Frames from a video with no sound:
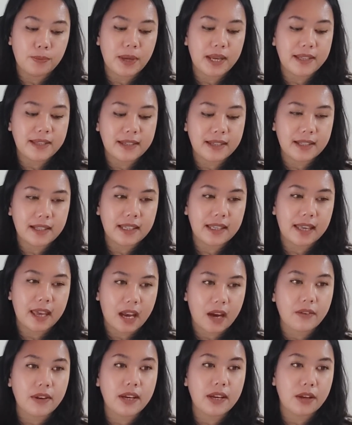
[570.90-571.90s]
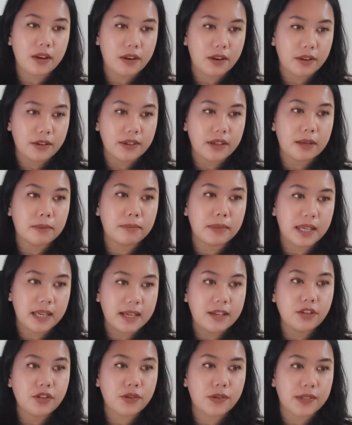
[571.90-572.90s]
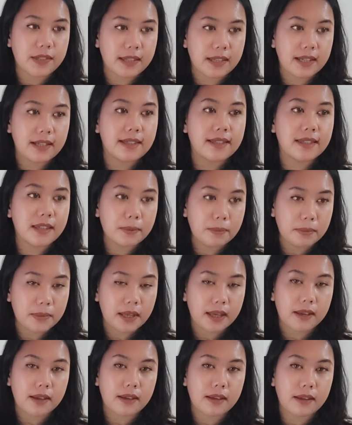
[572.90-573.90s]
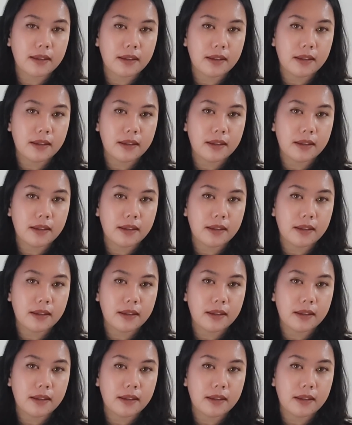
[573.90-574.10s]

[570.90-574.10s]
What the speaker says: you basically carry it on and be interested in something,